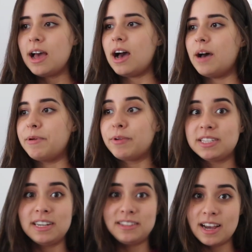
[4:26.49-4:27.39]
And
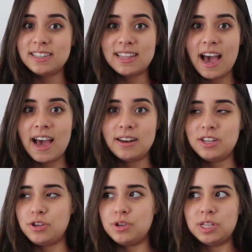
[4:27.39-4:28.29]
once it does that,
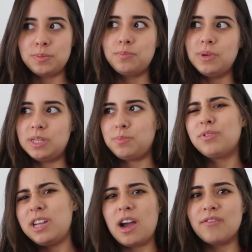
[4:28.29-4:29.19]
it's
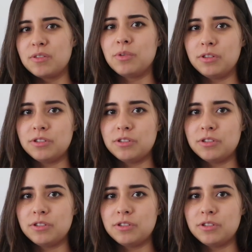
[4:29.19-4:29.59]
pretty comfortable.